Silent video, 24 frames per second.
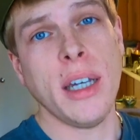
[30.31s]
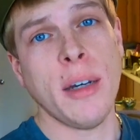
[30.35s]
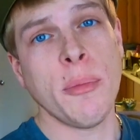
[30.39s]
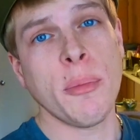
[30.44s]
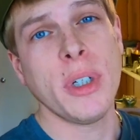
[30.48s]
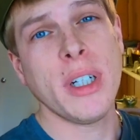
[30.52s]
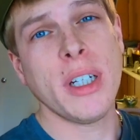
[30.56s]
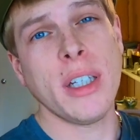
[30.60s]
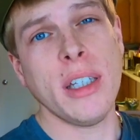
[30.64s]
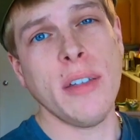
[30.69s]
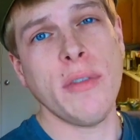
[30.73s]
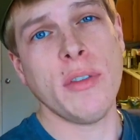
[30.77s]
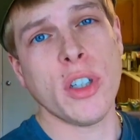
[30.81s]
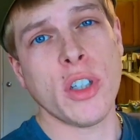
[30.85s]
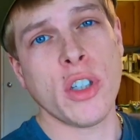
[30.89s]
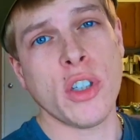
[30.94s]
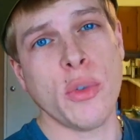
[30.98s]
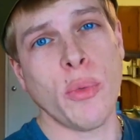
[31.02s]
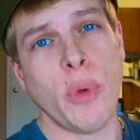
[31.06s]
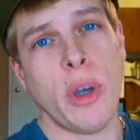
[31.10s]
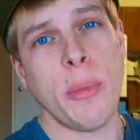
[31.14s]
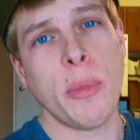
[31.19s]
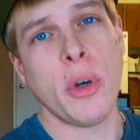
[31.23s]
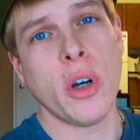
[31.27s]
I'm going to leave the
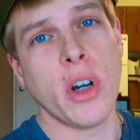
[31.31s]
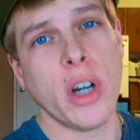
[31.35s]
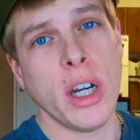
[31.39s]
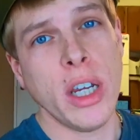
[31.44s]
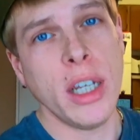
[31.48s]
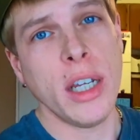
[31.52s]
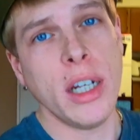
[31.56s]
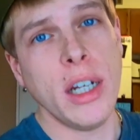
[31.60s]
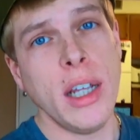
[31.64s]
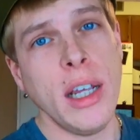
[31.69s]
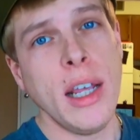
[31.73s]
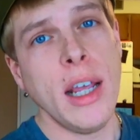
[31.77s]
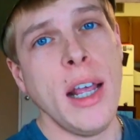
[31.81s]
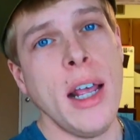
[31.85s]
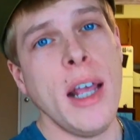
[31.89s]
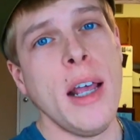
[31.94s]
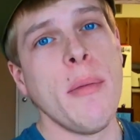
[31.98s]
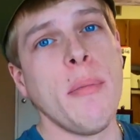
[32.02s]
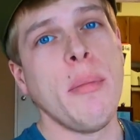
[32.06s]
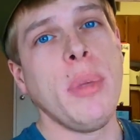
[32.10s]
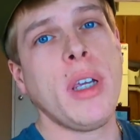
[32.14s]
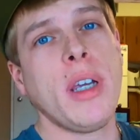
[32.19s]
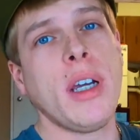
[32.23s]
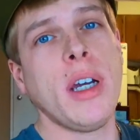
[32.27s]
sway bar in
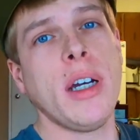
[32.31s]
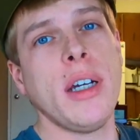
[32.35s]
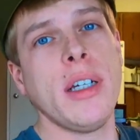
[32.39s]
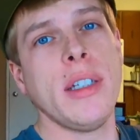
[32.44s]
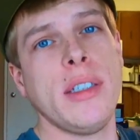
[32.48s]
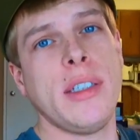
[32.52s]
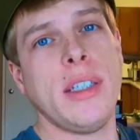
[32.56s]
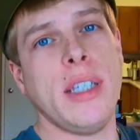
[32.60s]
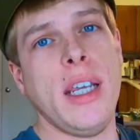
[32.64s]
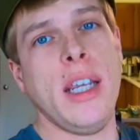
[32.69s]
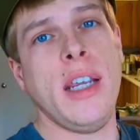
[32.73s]
because